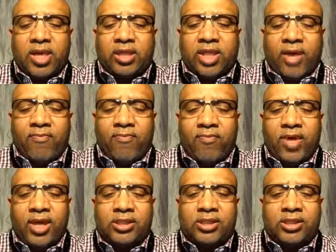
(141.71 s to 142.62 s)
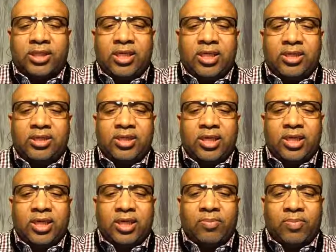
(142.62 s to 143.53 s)
that makes
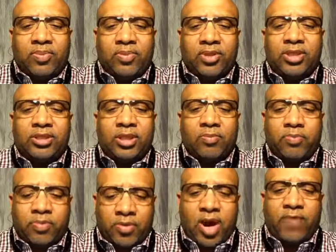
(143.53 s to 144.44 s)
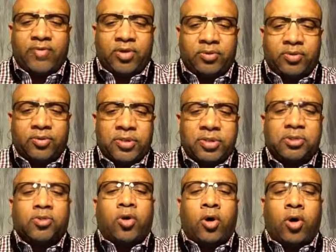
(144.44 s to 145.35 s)
teaching and preaching profitable
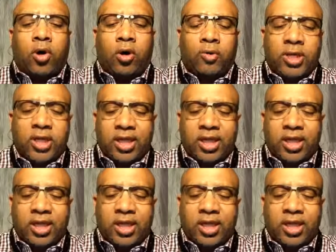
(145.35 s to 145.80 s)
to all.